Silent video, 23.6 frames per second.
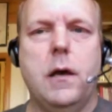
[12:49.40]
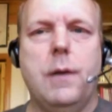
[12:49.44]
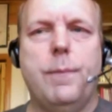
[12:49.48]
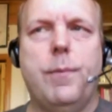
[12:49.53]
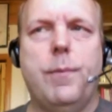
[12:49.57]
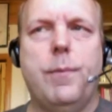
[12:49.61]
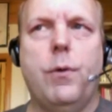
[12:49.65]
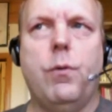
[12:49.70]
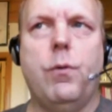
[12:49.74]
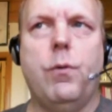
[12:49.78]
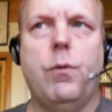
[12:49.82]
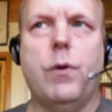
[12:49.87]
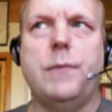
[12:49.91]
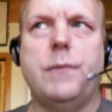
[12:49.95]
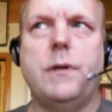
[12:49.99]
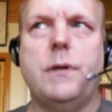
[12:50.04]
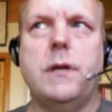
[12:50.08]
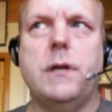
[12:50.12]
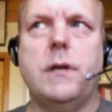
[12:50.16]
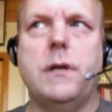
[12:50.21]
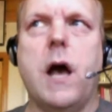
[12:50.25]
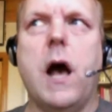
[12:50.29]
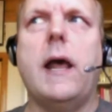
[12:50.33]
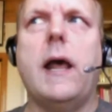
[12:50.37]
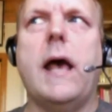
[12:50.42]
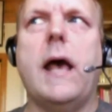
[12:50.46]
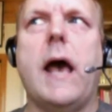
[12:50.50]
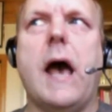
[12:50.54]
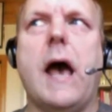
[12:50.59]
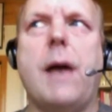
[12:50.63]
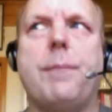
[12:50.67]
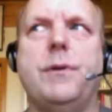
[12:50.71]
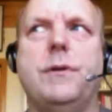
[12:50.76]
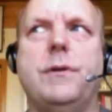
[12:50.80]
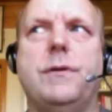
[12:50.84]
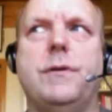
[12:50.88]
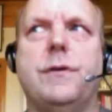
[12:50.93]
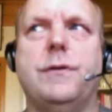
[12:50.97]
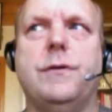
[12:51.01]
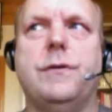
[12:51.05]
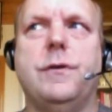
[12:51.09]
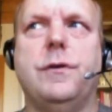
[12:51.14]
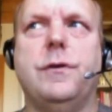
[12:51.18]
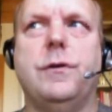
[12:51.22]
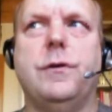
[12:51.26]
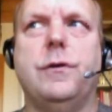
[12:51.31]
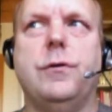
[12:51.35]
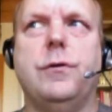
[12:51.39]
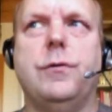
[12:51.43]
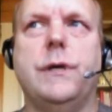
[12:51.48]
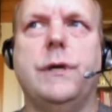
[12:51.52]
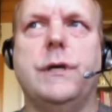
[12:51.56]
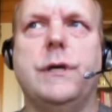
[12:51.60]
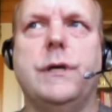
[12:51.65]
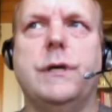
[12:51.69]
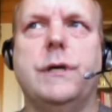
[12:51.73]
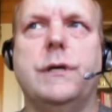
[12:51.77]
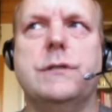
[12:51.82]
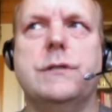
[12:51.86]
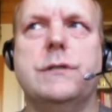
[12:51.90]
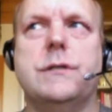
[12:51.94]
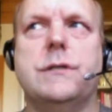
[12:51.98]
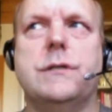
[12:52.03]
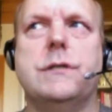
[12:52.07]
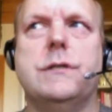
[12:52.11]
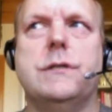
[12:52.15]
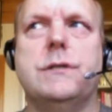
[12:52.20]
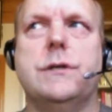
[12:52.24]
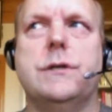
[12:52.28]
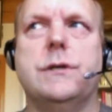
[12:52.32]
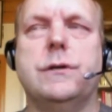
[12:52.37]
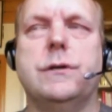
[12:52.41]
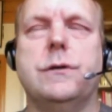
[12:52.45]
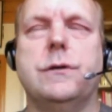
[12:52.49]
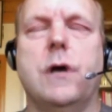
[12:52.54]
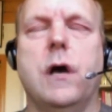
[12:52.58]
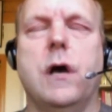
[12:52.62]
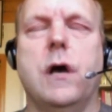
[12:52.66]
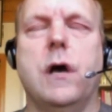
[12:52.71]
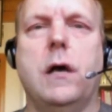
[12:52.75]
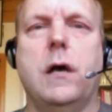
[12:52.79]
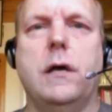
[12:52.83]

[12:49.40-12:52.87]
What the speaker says: but what I'm not happy to do is to